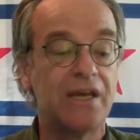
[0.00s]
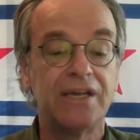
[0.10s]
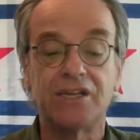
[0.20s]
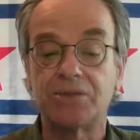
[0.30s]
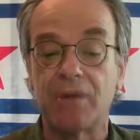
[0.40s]

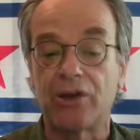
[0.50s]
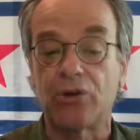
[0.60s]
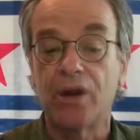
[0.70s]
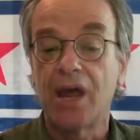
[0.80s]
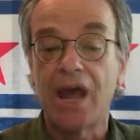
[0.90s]
It doesn't
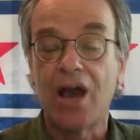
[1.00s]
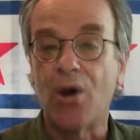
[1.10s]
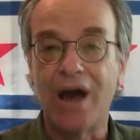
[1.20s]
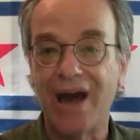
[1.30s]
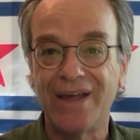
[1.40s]
matter
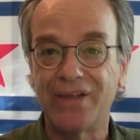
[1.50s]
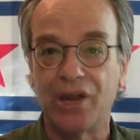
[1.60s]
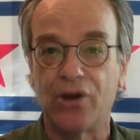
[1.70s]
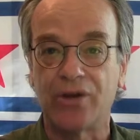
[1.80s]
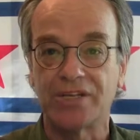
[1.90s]
how high
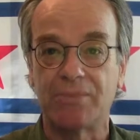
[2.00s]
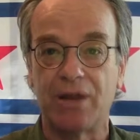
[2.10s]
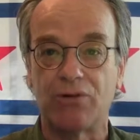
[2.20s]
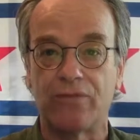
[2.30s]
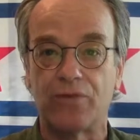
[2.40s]
they are. It doesn't
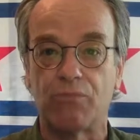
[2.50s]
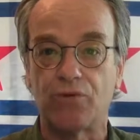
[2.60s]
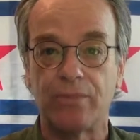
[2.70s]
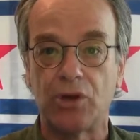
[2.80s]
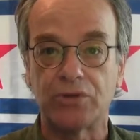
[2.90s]
matter if they're
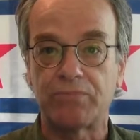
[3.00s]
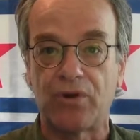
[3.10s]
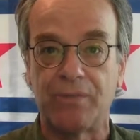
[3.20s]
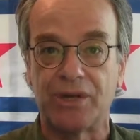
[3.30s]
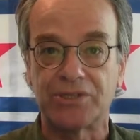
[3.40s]
premiers,
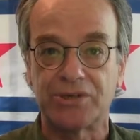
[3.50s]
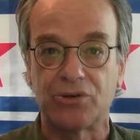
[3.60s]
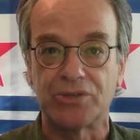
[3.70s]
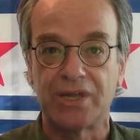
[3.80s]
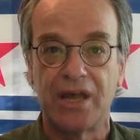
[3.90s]
prime
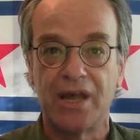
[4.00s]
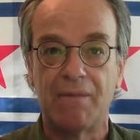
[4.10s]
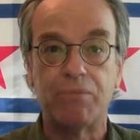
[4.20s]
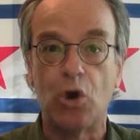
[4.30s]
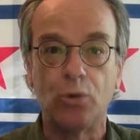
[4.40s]
ministers,
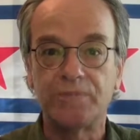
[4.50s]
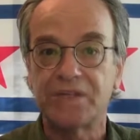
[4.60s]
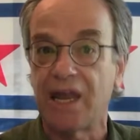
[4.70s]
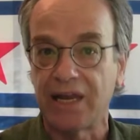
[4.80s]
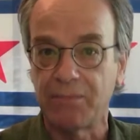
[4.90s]

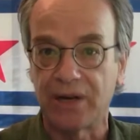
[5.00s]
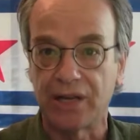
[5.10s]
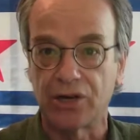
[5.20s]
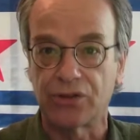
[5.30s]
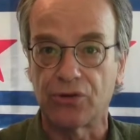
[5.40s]
popes,
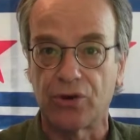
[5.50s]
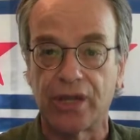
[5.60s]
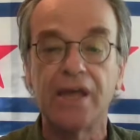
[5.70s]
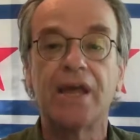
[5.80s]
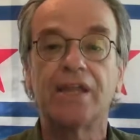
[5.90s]
anybody in
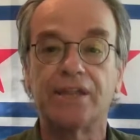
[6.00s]
authority.